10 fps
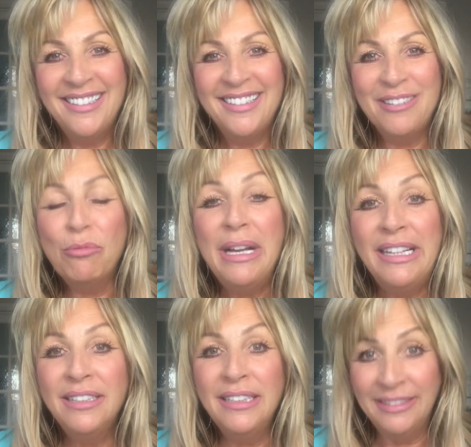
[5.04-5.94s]

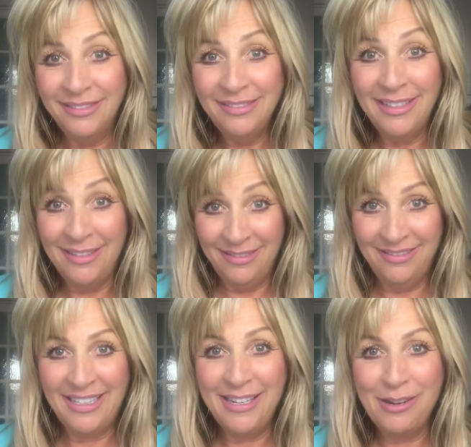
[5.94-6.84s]
Well,
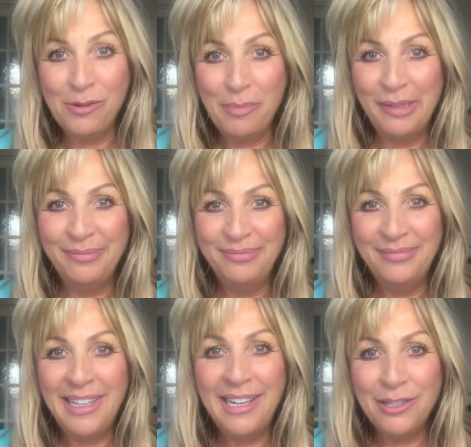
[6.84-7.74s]
I hope,
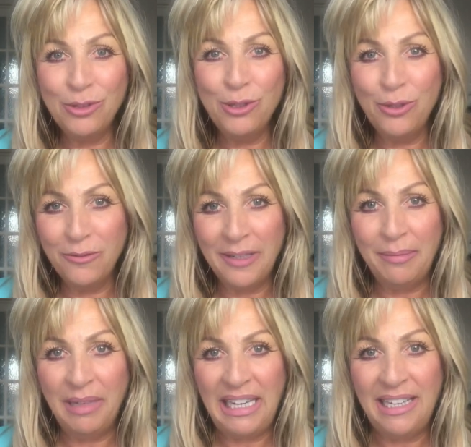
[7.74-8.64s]
and all your
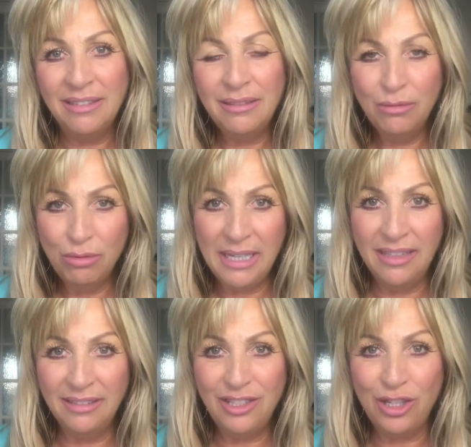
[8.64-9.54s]
family
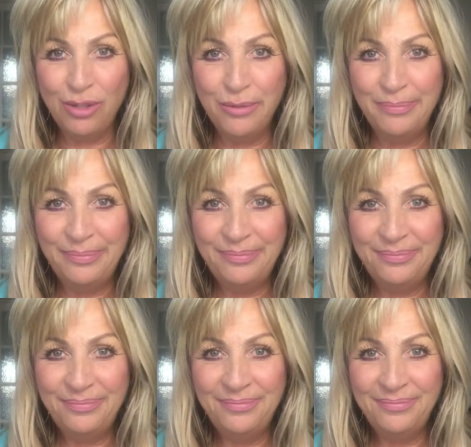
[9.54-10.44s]
well too.
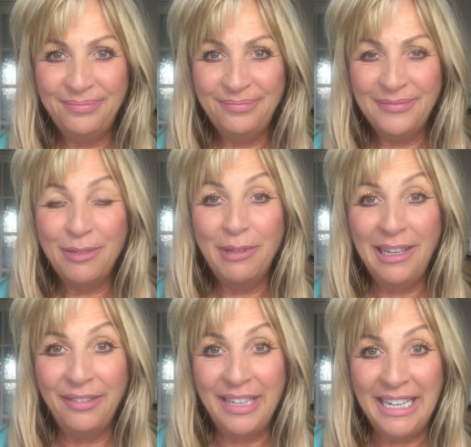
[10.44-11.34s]
We
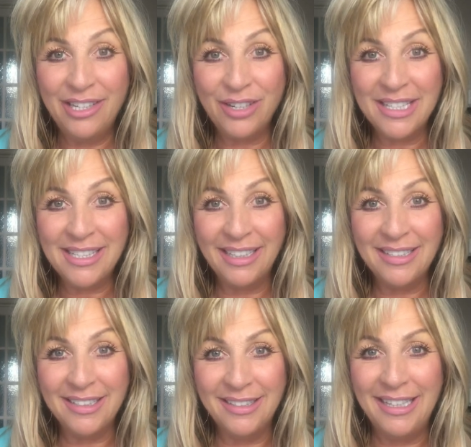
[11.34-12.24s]
live in interesting
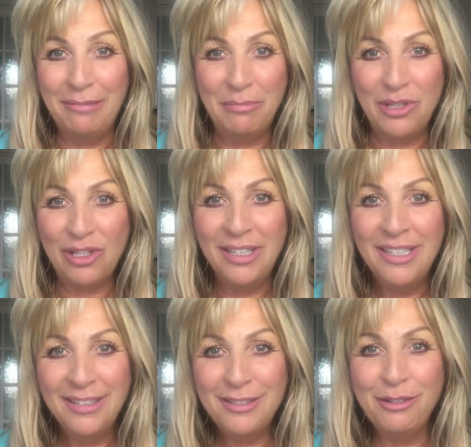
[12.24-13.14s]
times,
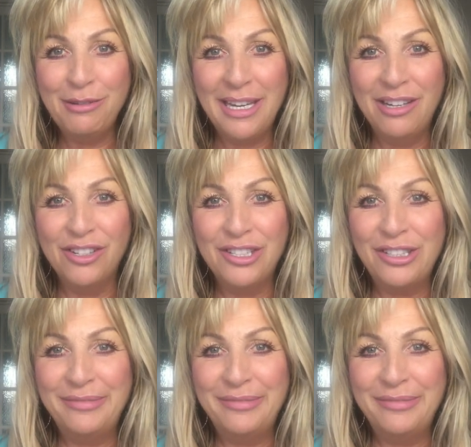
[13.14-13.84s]
do we not?